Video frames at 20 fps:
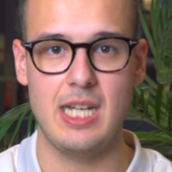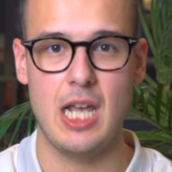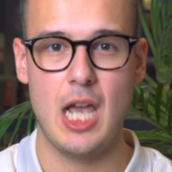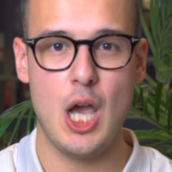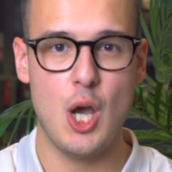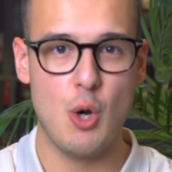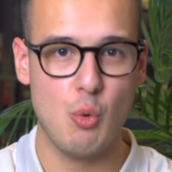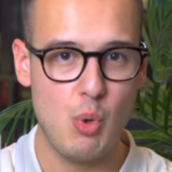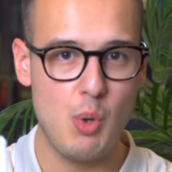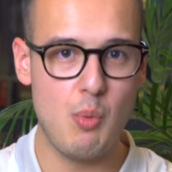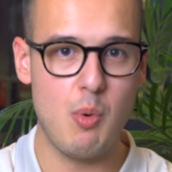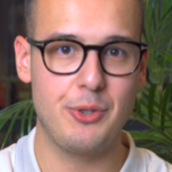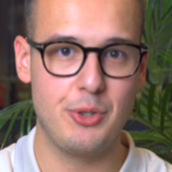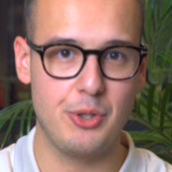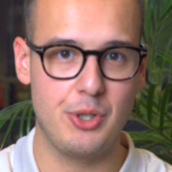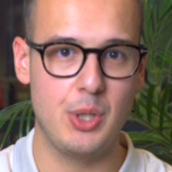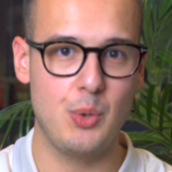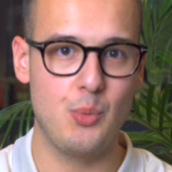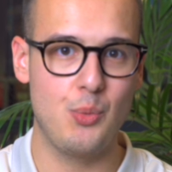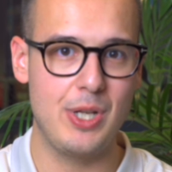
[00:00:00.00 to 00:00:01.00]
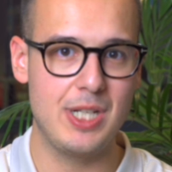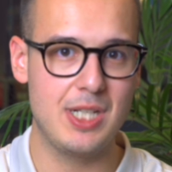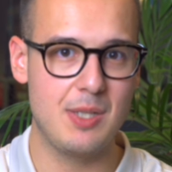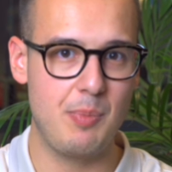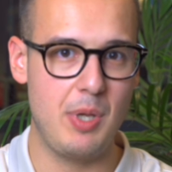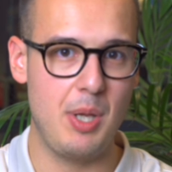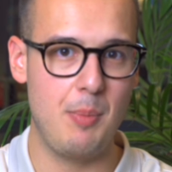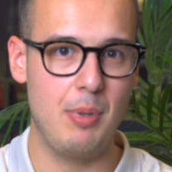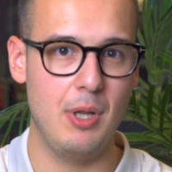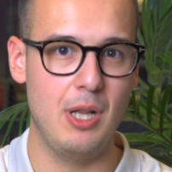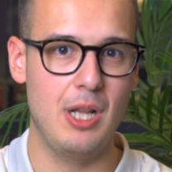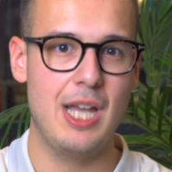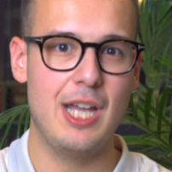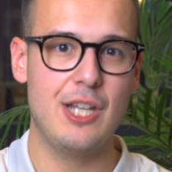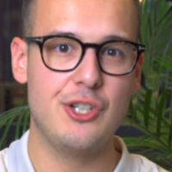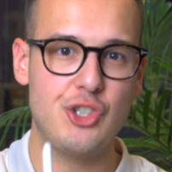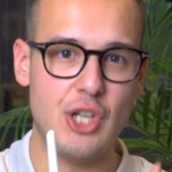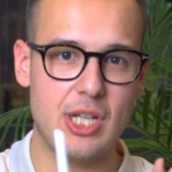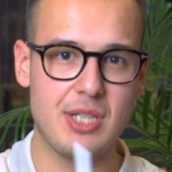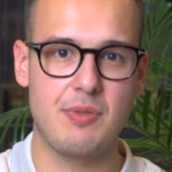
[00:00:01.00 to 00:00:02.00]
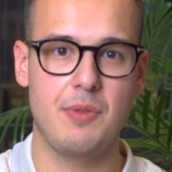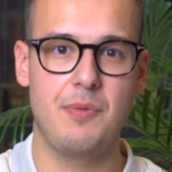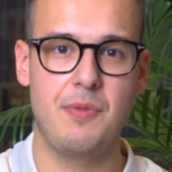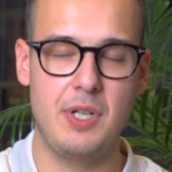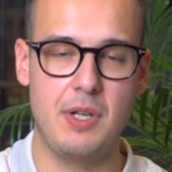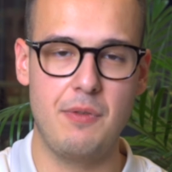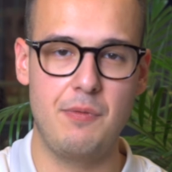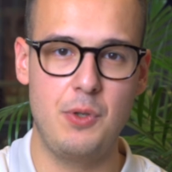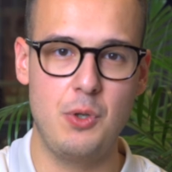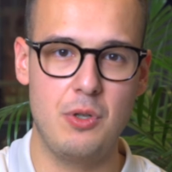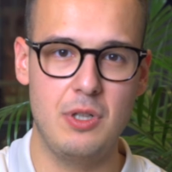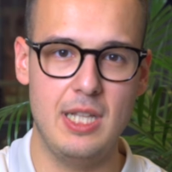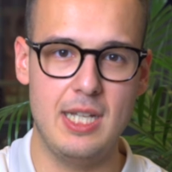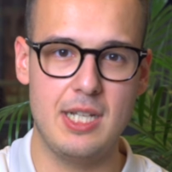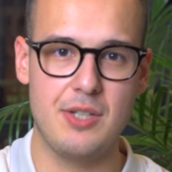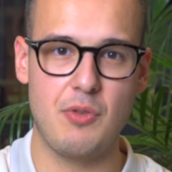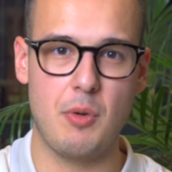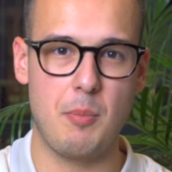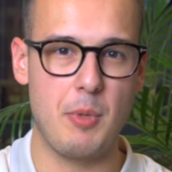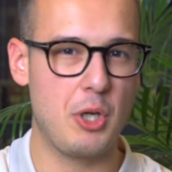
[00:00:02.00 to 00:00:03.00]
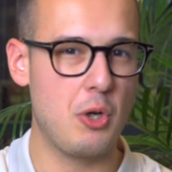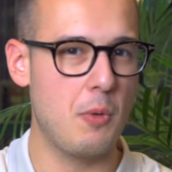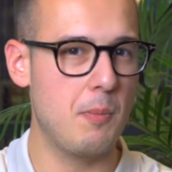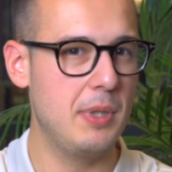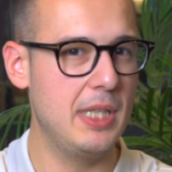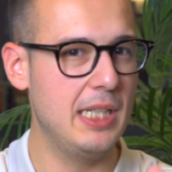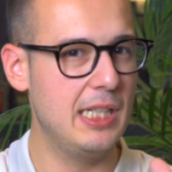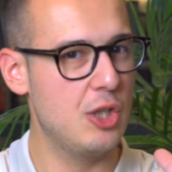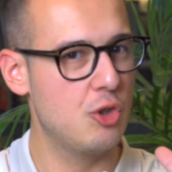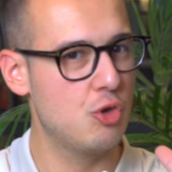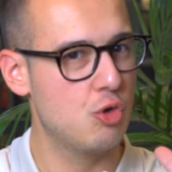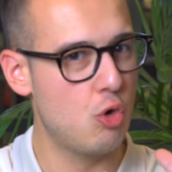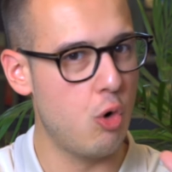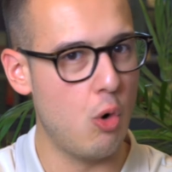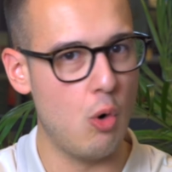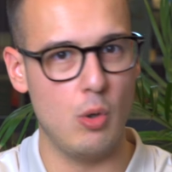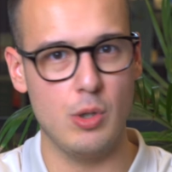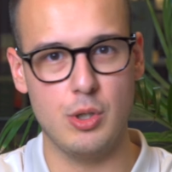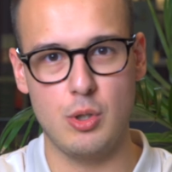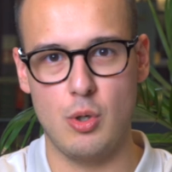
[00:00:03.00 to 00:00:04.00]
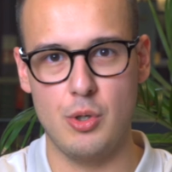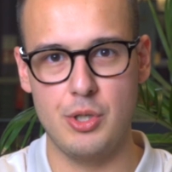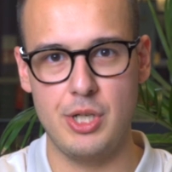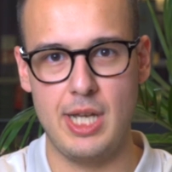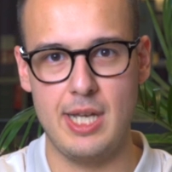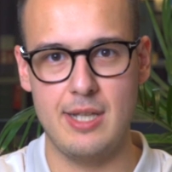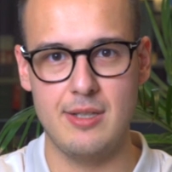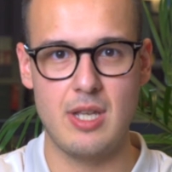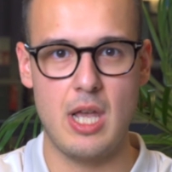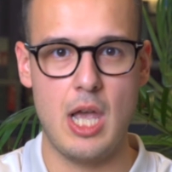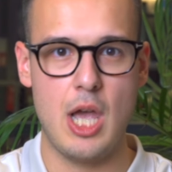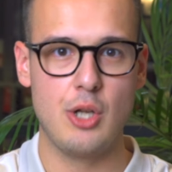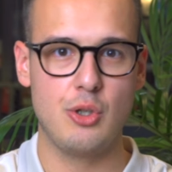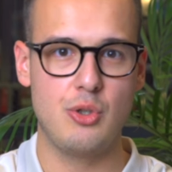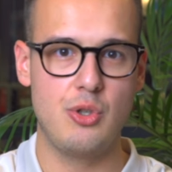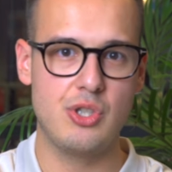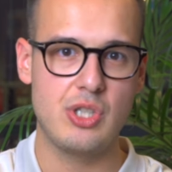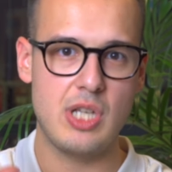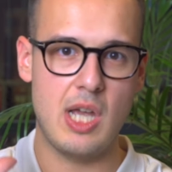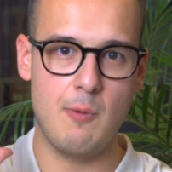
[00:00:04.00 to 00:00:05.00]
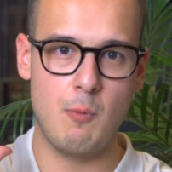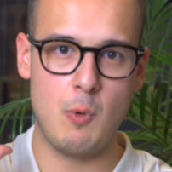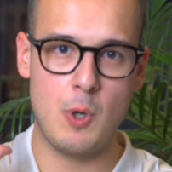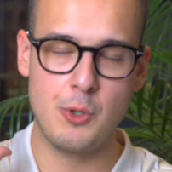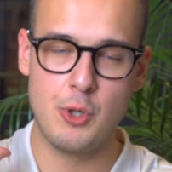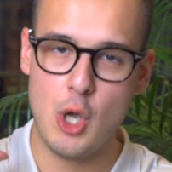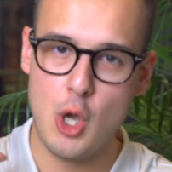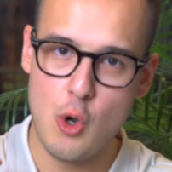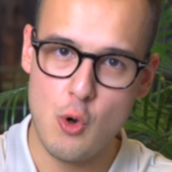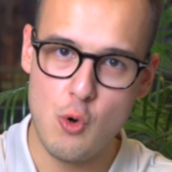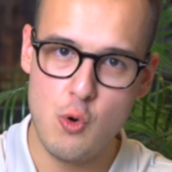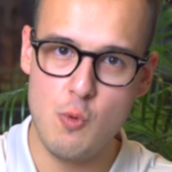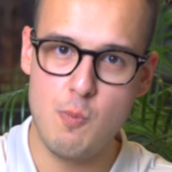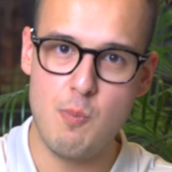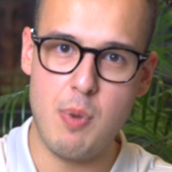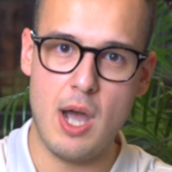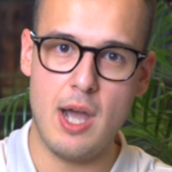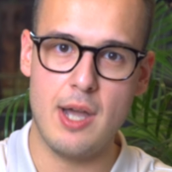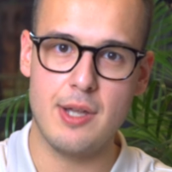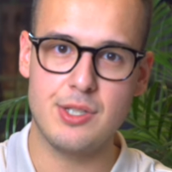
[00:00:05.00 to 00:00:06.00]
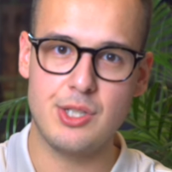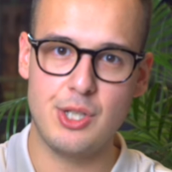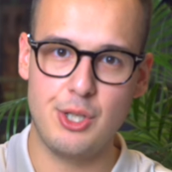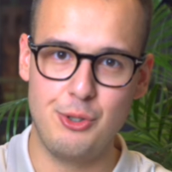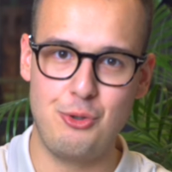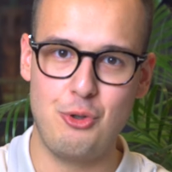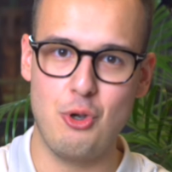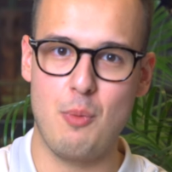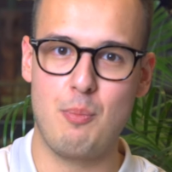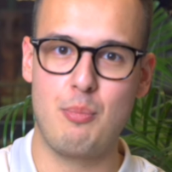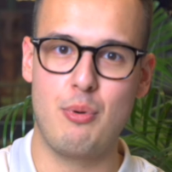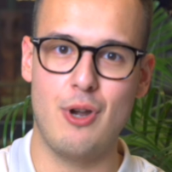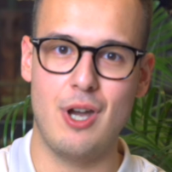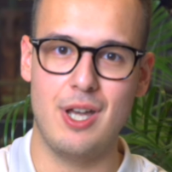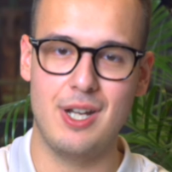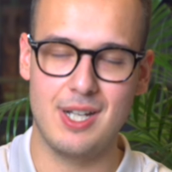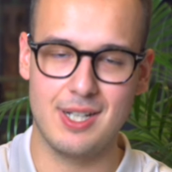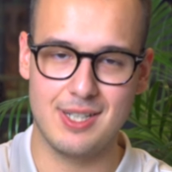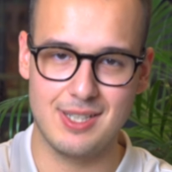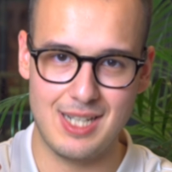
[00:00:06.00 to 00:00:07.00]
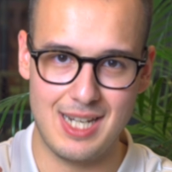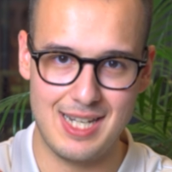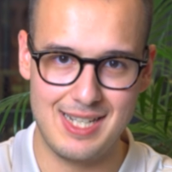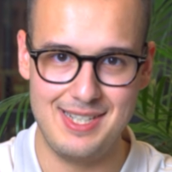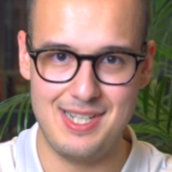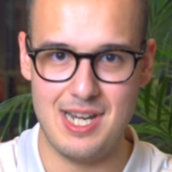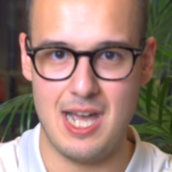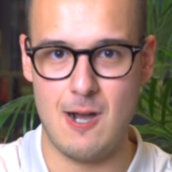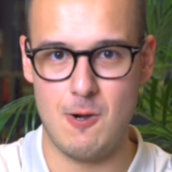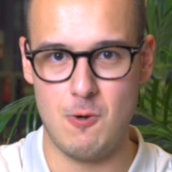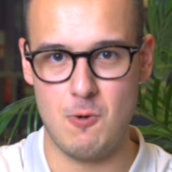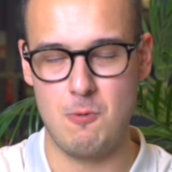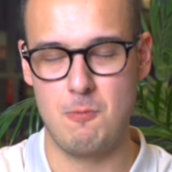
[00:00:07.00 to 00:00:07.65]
We want to convince people just within a few clicks from a completely cold audience to someone who buys your product now.